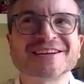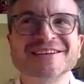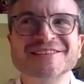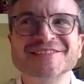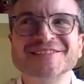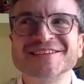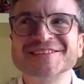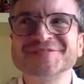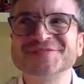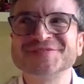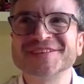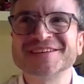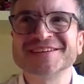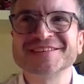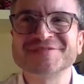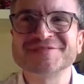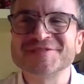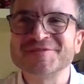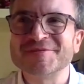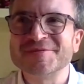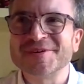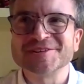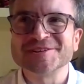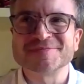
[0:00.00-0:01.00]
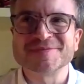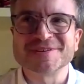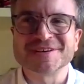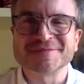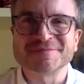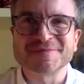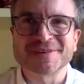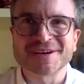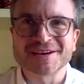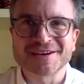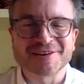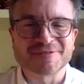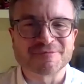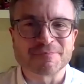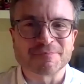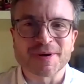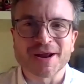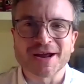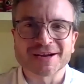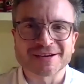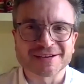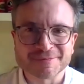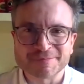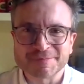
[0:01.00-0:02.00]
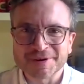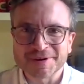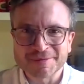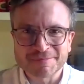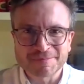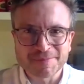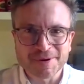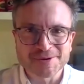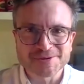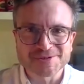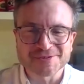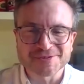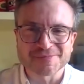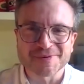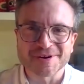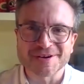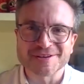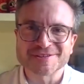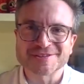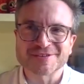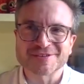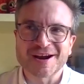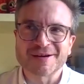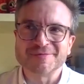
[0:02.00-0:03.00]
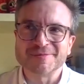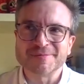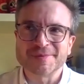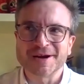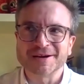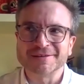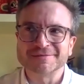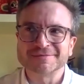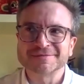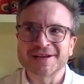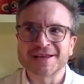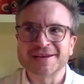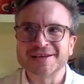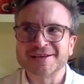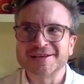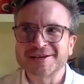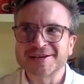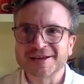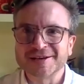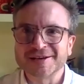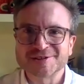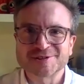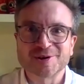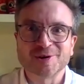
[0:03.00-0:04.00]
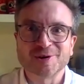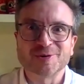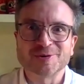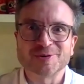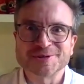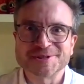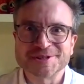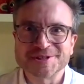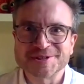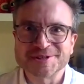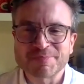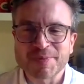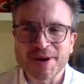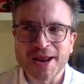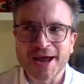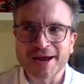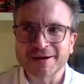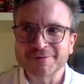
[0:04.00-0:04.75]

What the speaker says: I reminds me. I love black. I post on my Instagram about any color so long as it's black.